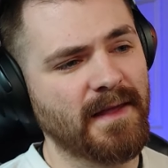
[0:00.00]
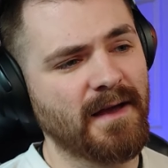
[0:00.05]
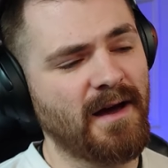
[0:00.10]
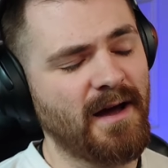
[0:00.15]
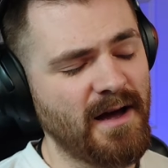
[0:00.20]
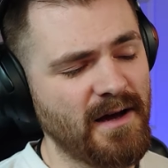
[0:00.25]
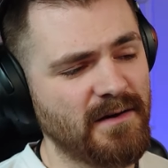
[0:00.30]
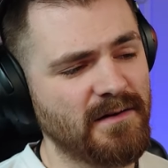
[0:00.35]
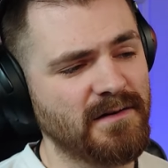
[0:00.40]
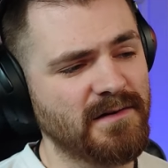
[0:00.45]

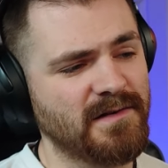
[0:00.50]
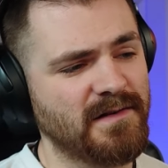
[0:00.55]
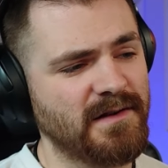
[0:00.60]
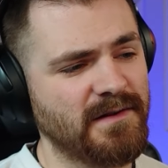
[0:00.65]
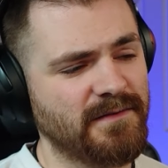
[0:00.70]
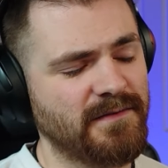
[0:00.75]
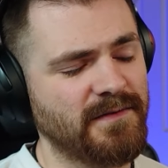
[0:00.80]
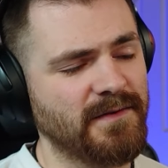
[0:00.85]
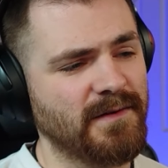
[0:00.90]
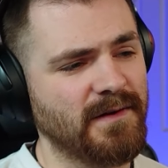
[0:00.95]
I
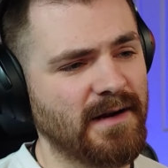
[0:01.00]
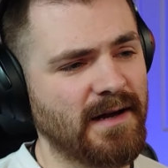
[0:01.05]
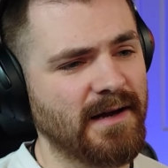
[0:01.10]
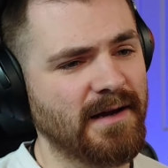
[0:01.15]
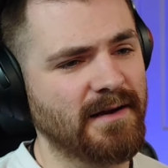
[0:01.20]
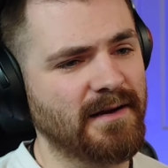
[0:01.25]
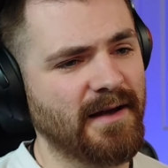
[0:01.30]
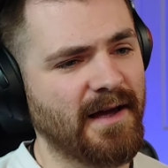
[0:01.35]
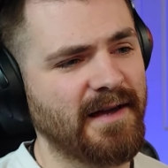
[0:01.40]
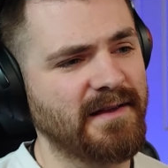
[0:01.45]
honestly feel
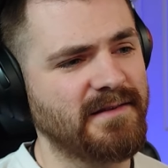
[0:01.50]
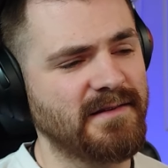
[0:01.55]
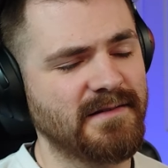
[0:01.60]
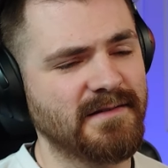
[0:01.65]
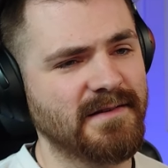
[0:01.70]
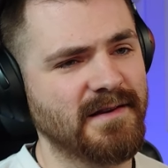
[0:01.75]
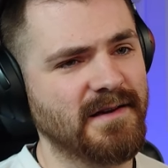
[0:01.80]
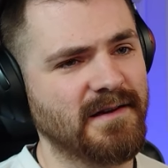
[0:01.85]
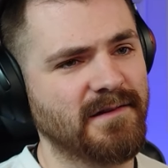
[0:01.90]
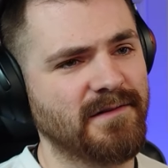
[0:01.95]
like
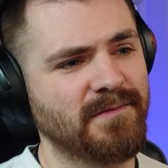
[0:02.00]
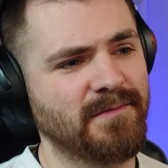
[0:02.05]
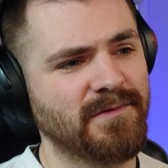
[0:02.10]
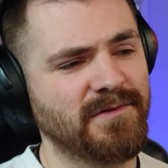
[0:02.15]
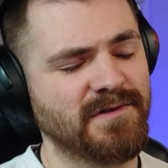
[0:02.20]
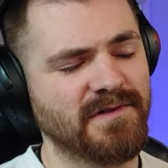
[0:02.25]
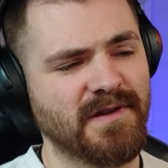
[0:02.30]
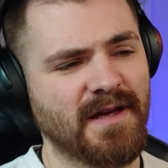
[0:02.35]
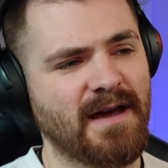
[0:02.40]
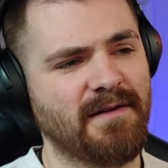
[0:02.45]
86 would
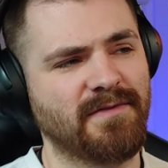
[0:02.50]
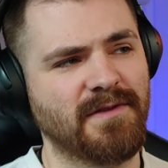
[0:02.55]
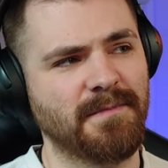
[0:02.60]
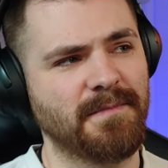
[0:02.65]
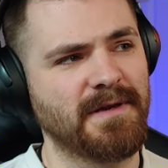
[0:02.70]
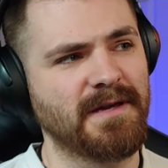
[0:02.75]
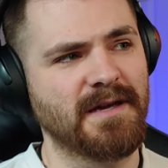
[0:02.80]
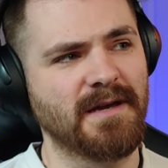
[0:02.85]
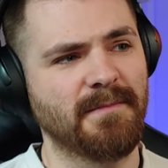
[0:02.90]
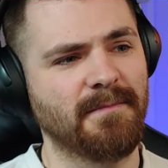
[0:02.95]
just have to
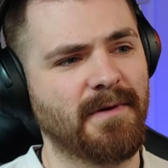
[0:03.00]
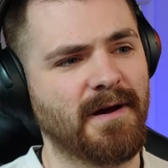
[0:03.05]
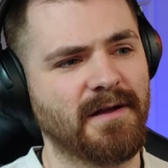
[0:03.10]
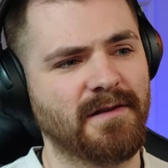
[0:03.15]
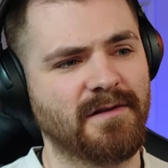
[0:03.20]
be in my